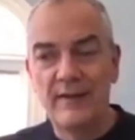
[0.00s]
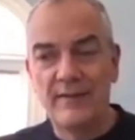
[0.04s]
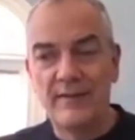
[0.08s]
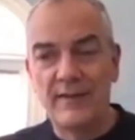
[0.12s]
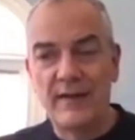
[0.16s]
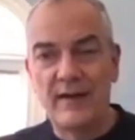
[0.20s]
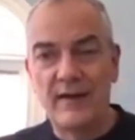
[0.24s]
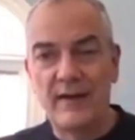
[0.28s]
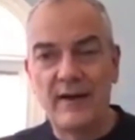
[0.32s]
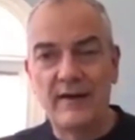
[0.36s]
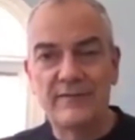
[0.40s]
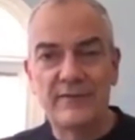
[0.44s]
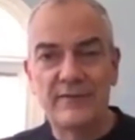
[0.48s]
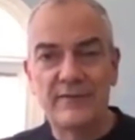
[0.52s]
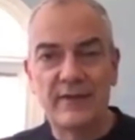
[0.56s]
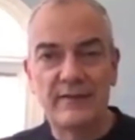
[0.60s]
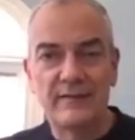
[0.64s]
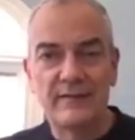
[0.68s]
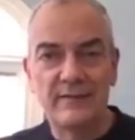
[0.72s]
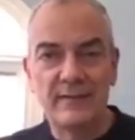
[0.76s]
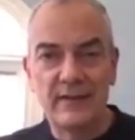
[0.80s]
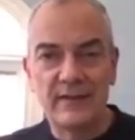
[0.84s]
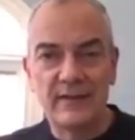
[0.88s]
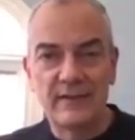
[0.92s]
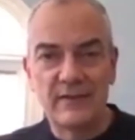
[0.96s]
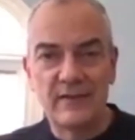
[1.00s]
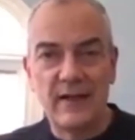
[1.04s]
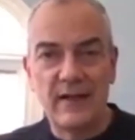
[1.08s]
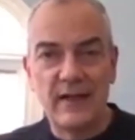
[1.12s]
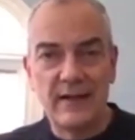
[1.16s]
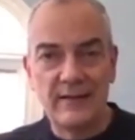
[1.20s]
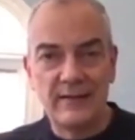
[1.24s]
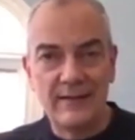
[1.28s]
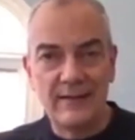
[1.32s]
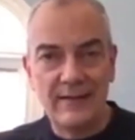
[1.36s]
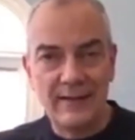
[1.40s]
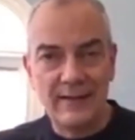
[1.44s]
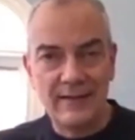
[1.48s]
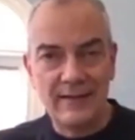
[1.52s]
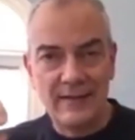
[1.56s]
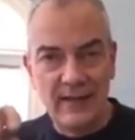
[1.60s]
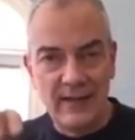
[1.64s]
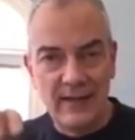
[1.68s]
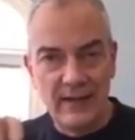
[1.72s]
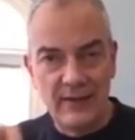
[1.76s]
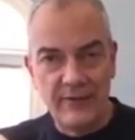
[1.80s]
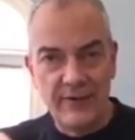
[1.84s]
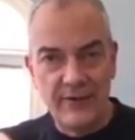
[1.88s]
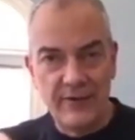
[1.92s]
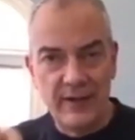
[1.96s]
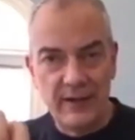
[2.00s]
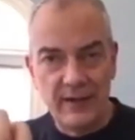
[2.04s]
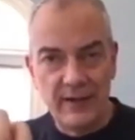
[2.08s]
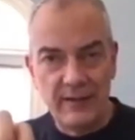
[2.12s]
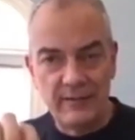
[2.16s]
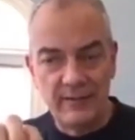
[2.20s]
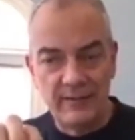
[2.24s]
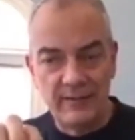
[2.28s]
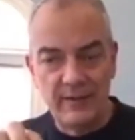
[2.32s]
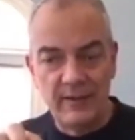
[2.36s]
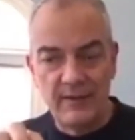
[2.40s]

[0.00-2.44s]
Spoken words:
that often is not in the area